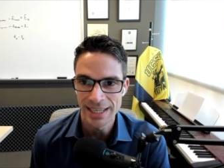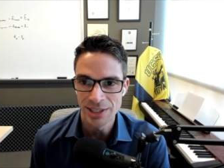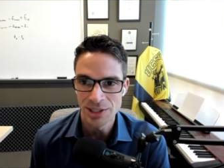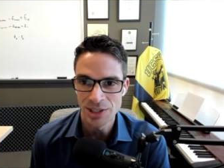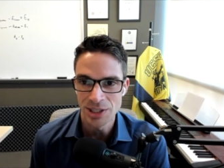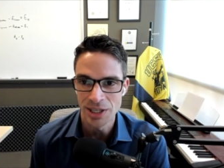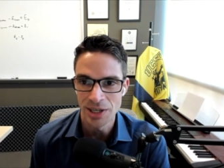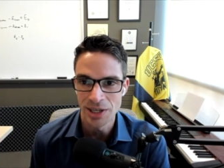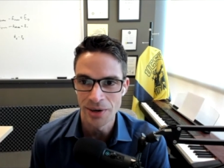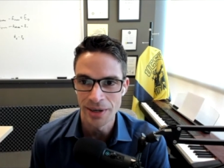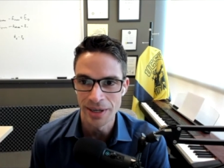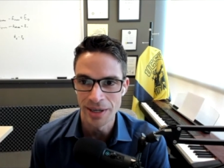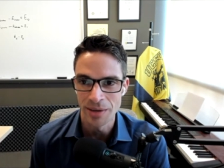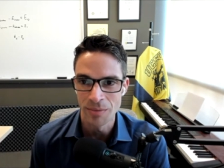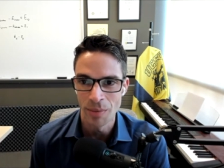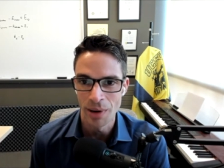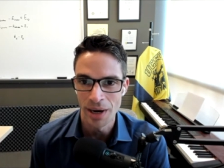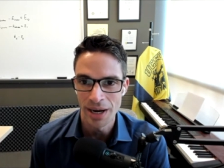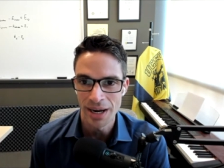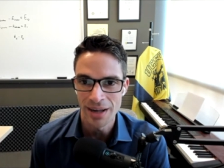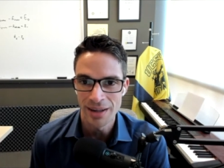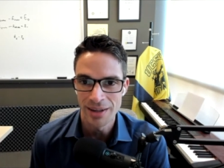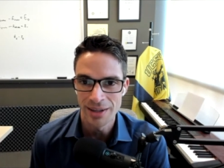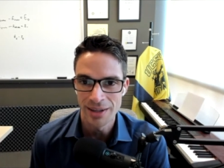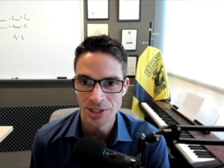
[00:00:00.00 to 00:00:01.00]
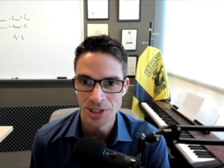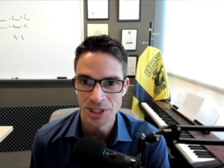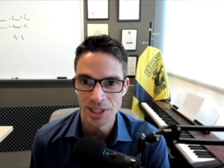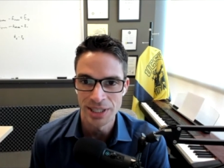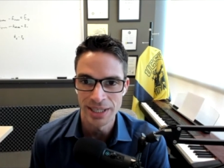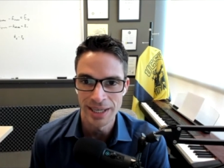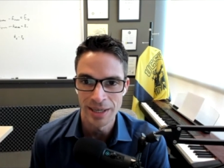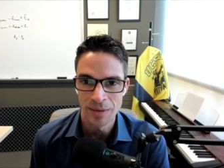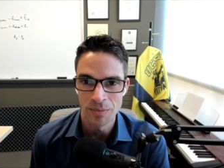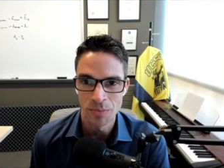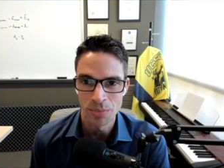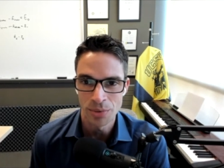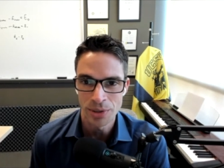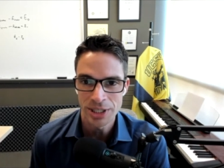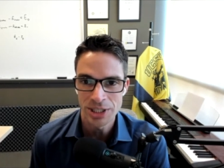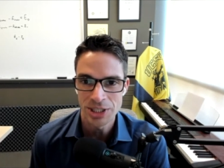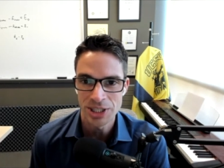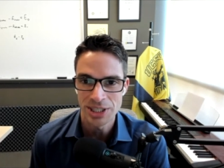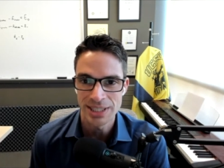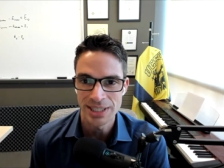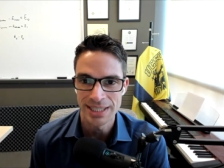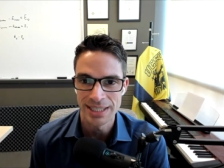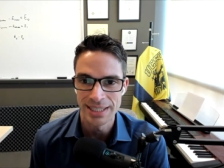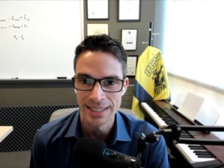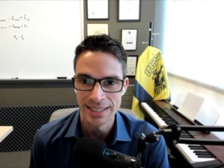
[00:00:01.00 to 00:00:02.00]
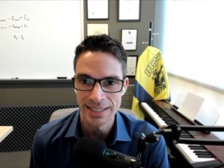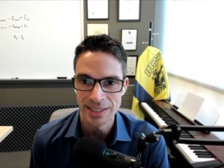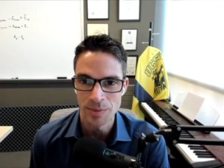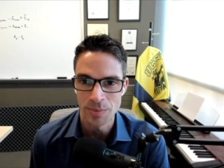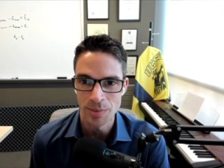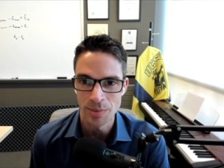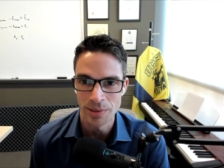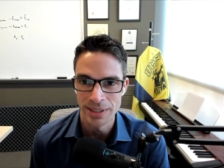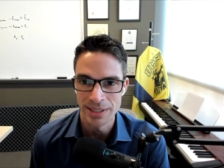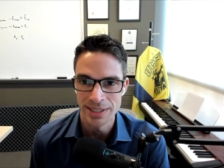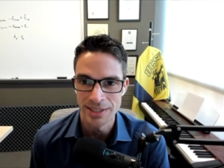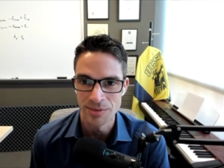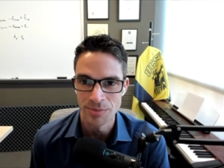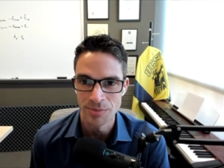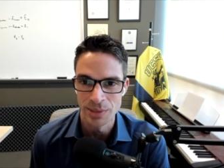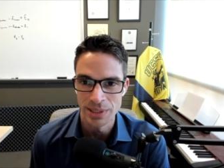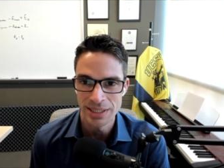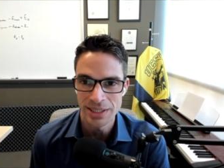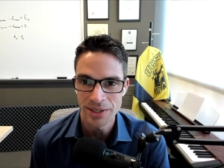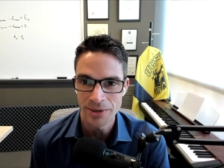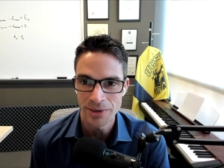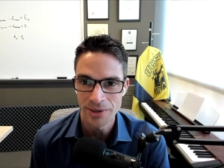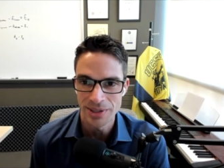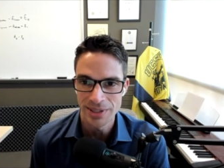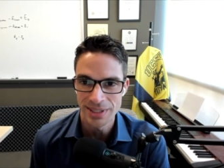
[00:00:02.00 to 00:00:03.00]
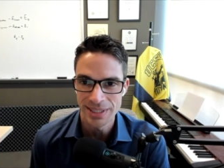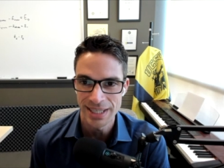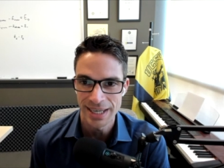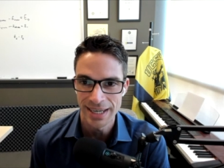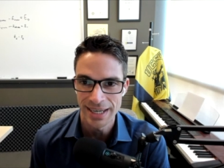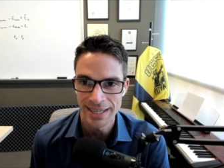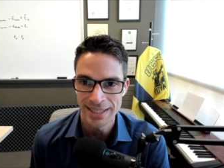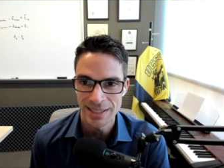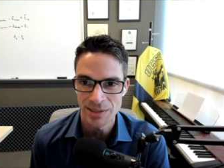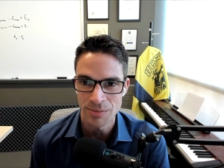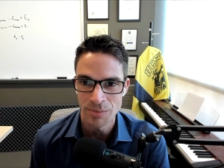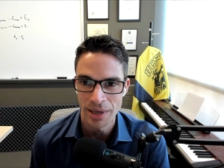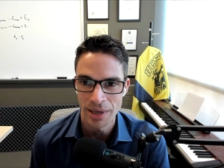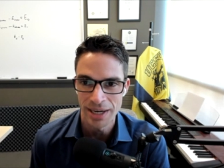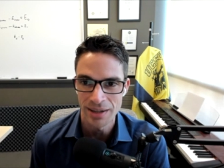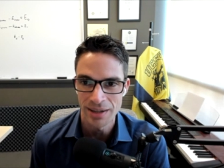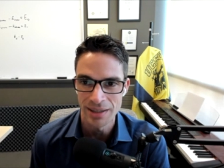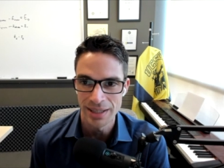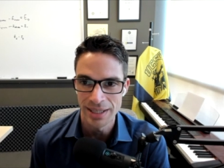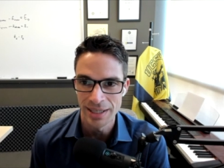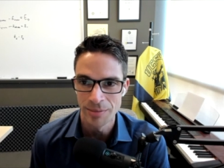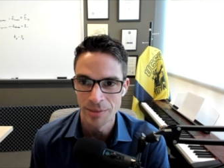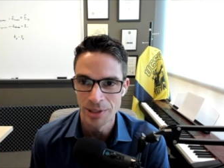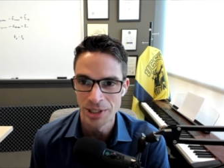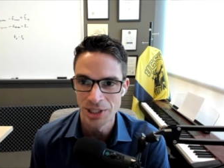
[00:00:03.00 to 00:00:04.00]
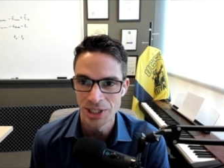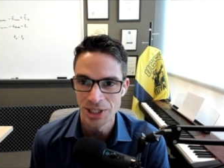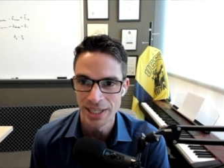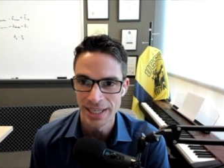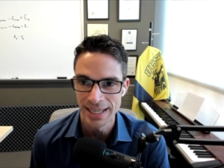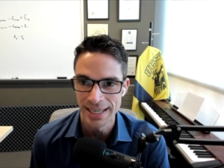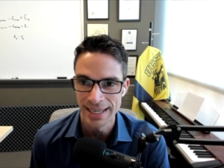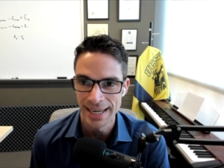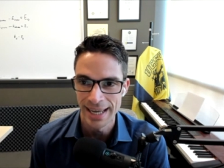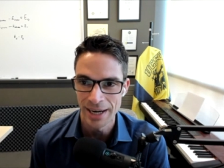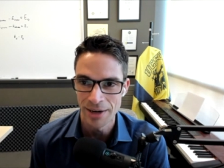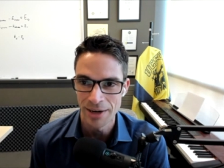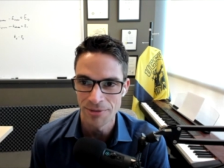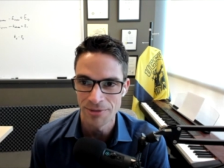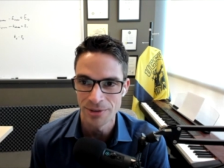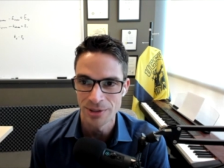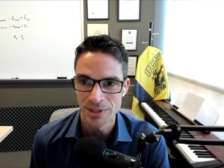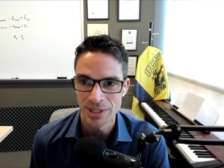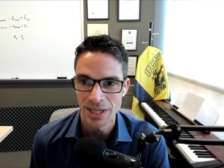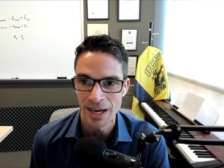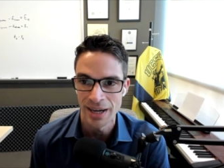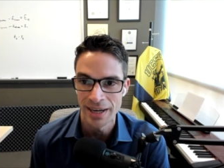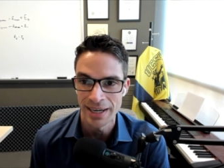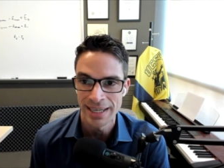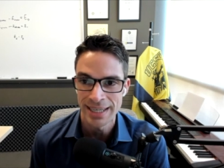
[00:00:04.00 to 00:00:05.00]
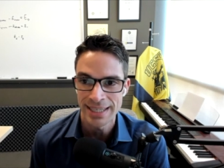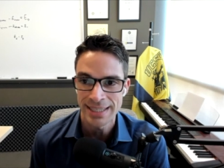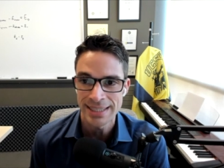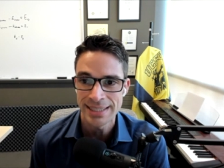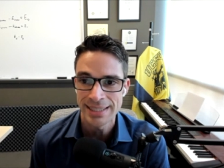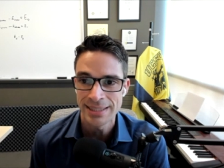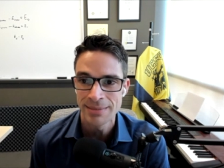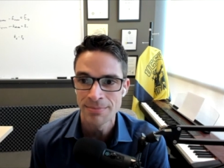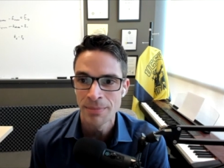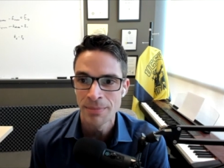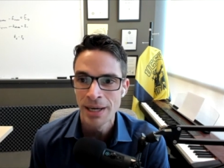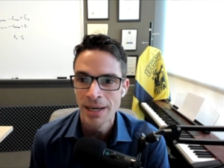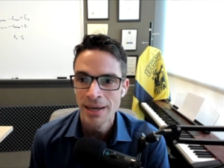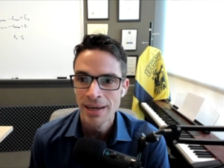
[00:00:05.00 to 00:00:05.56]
engineering, and biology and bridges the disciplines of material science, medical imaging, and nanophotonics.